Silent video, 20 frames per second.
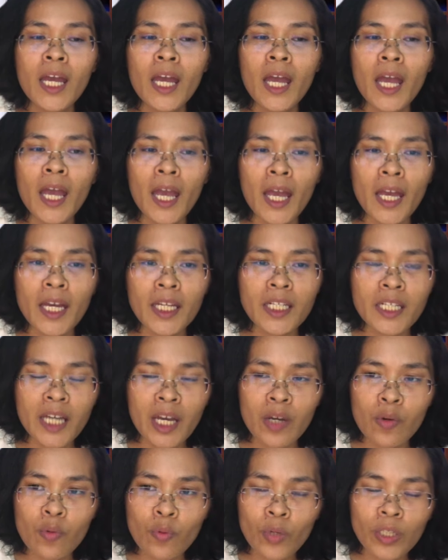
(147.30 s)
and I
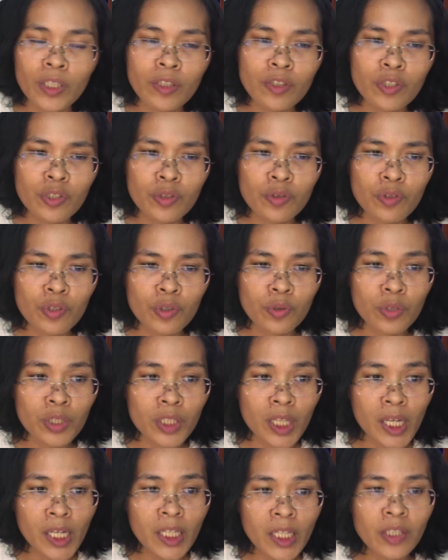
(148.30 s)
want you to
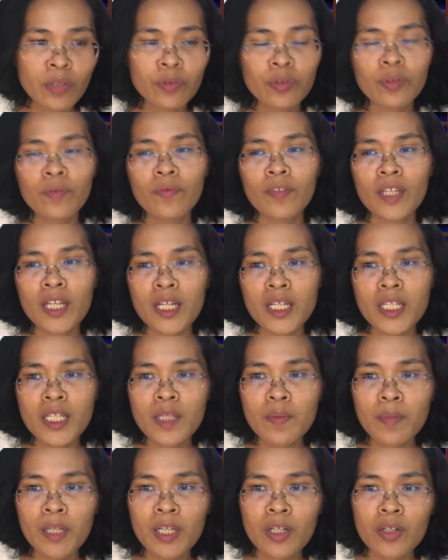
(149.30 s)
take note of this
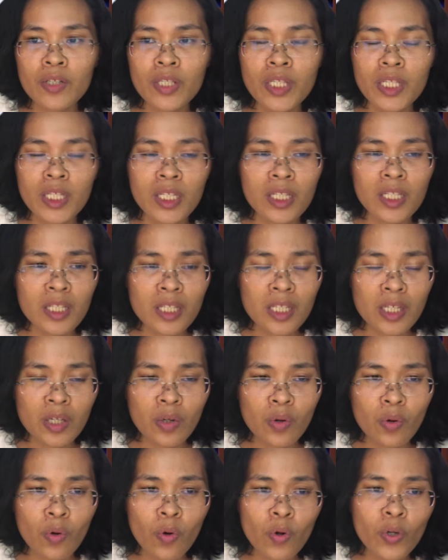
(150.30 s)
because in the
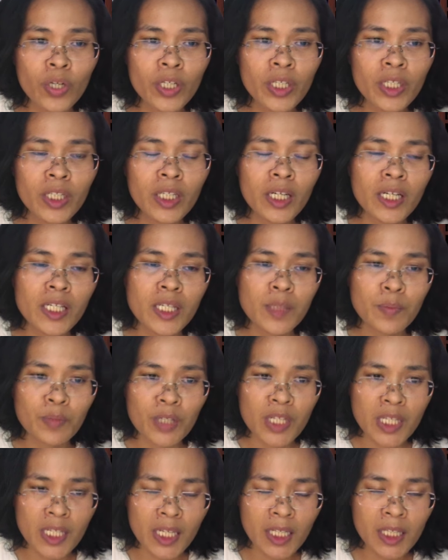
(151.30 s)
order as
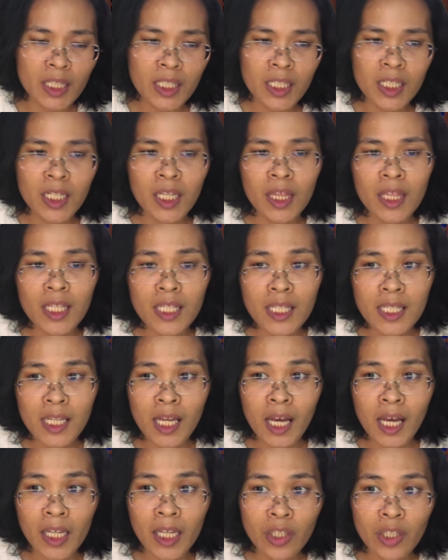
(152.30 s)
presented in the
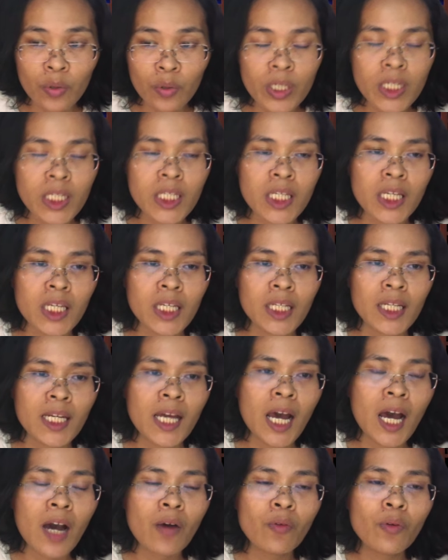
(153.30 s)
slide you are seeing
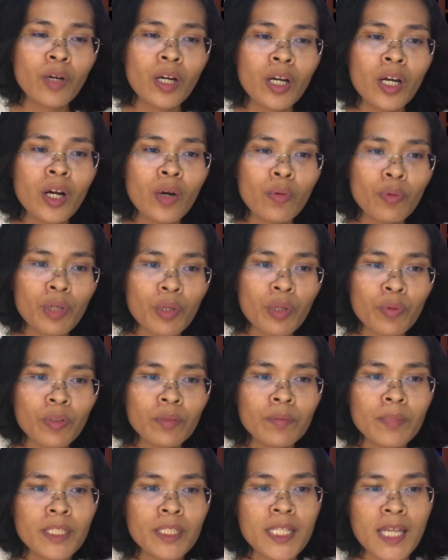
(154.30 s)
now, we will
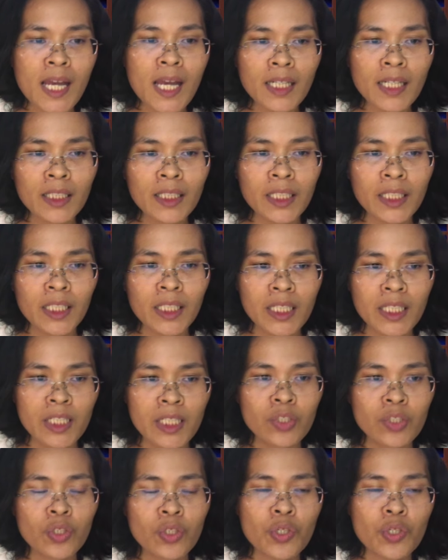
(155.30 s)
be tackling
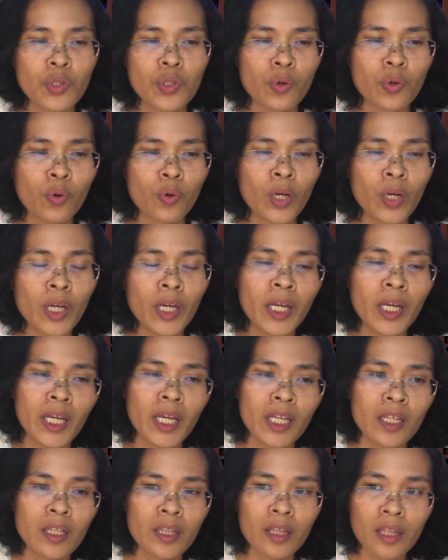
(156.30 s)
each. So
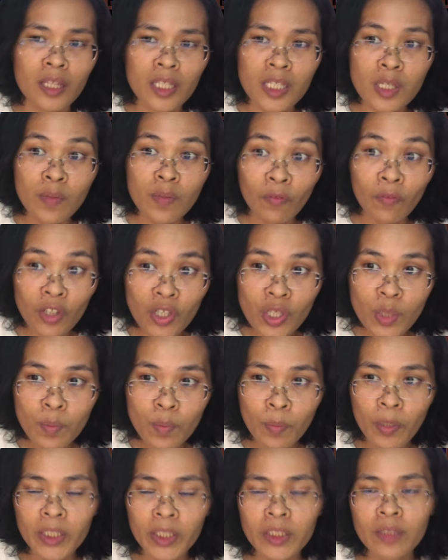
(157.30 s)
in this first
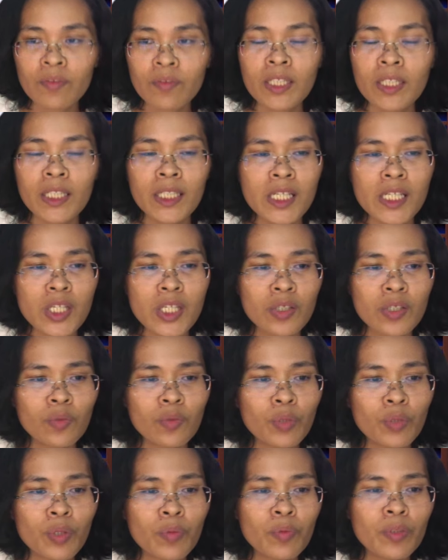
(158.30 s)
part of the lesson,
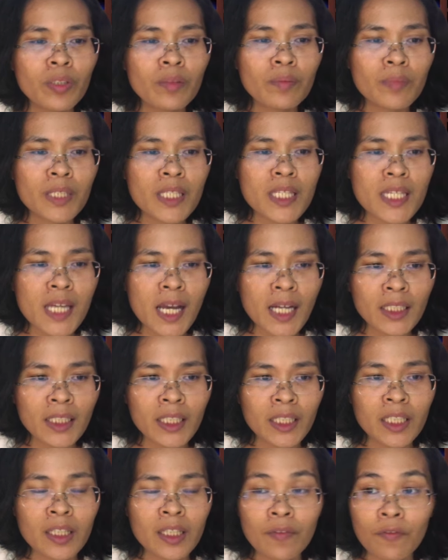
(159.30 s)
we will be
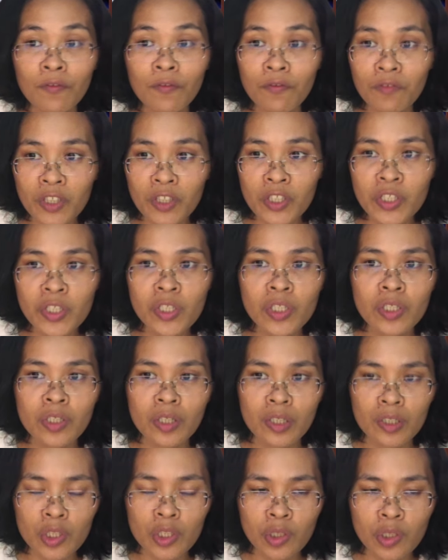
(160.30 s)
tackling the first
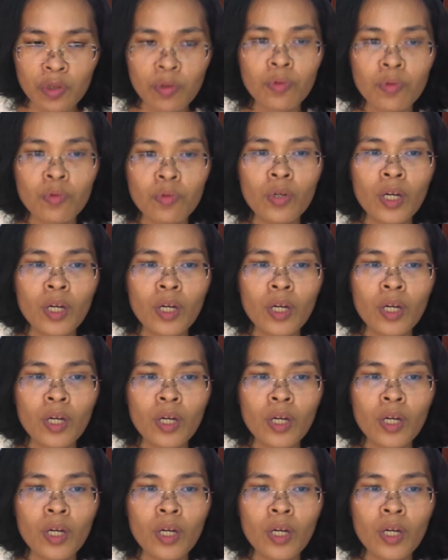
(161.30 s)
two